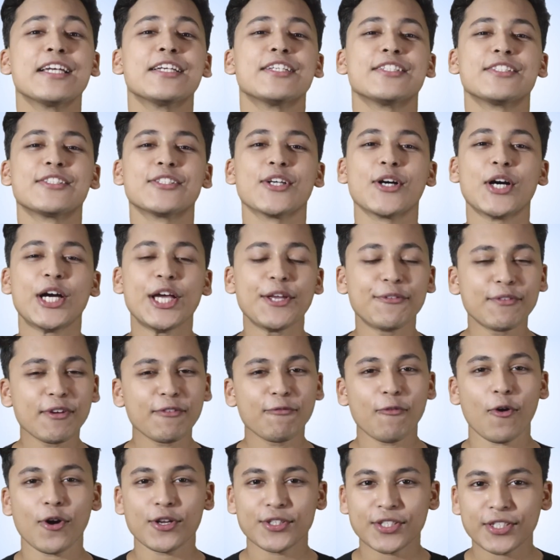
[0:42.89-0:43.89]
So if
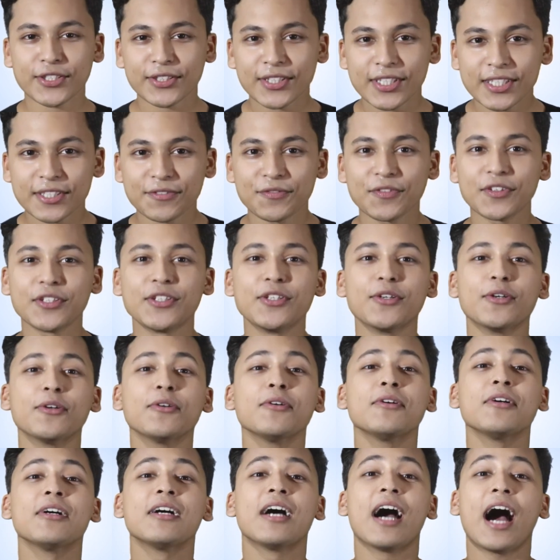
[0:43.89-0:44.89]
you're watching this
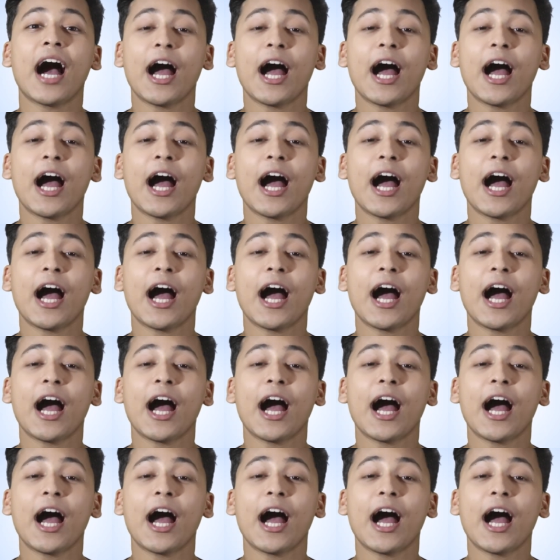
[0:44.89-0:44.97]
video,